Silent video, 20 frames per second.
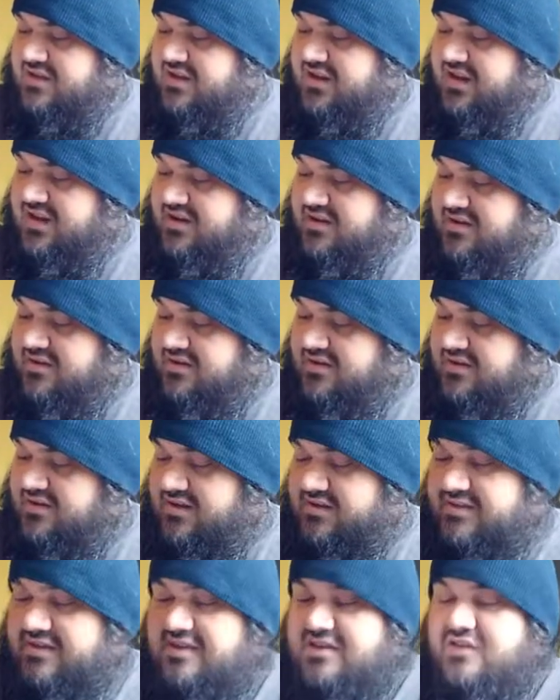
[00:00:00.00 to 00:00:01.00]
say, "Hey,
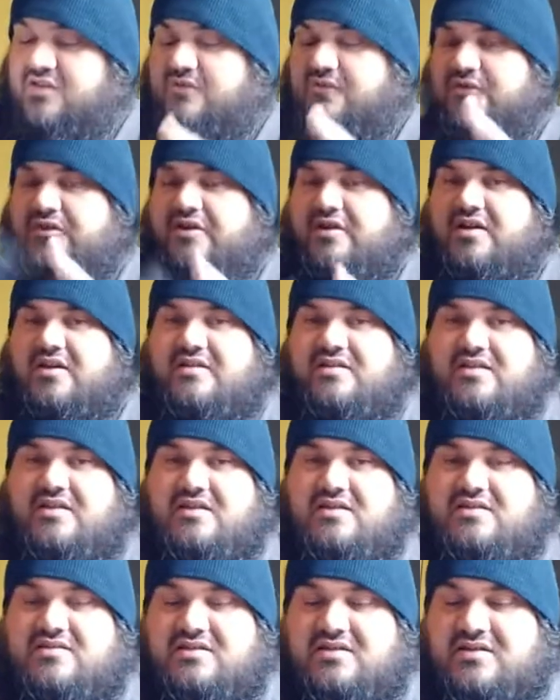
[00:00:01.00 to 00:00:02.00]
Doug, I think you forgot
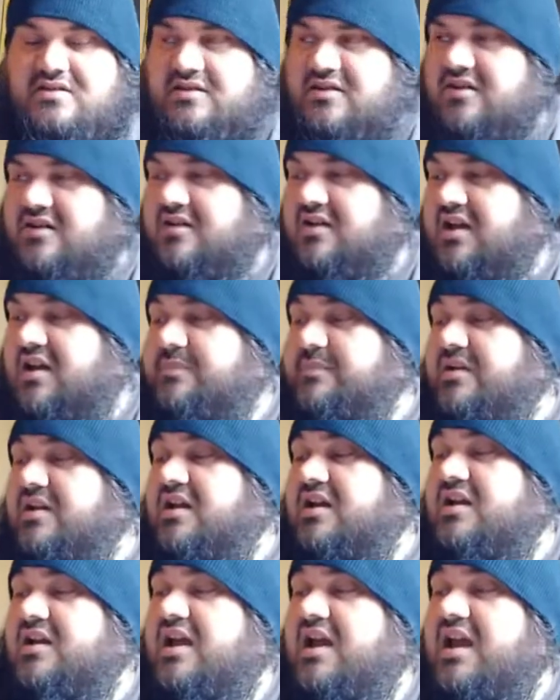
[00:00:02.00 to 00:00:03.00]
this," and I'd be
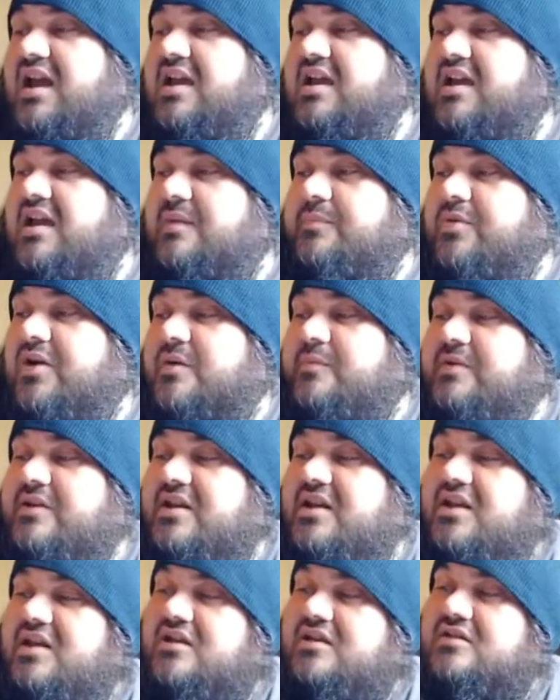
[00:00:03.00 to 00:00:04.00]
like, "Hey, I
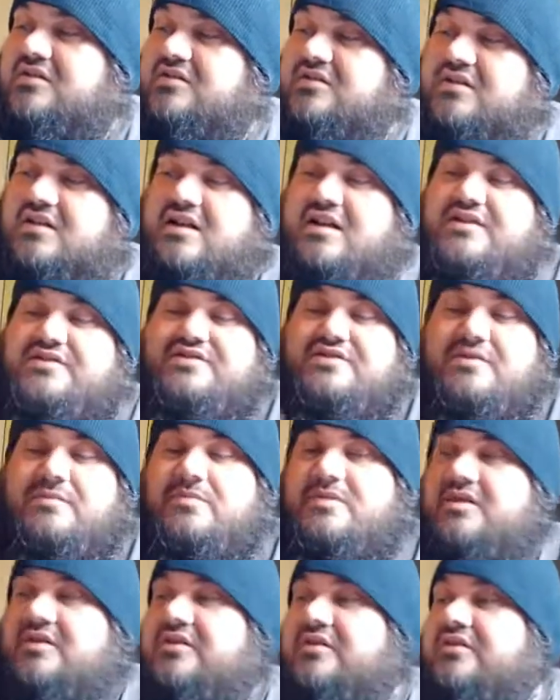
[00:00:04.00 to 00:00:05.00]
probably did," and I'd have
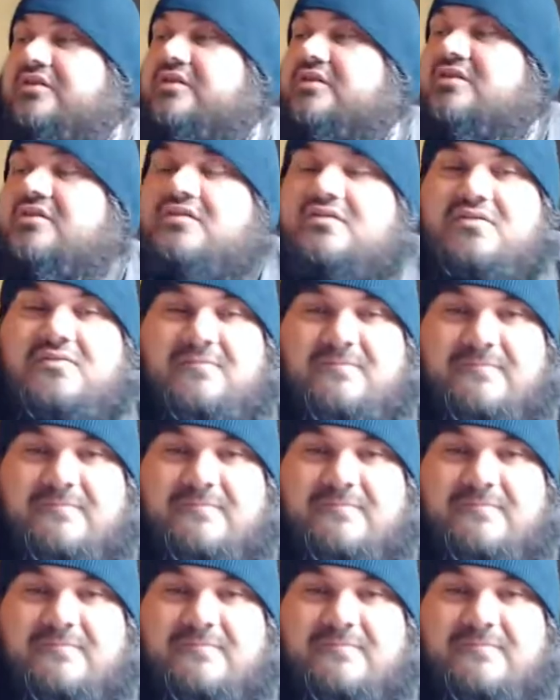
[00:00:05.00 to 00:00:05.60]
shipped it to you.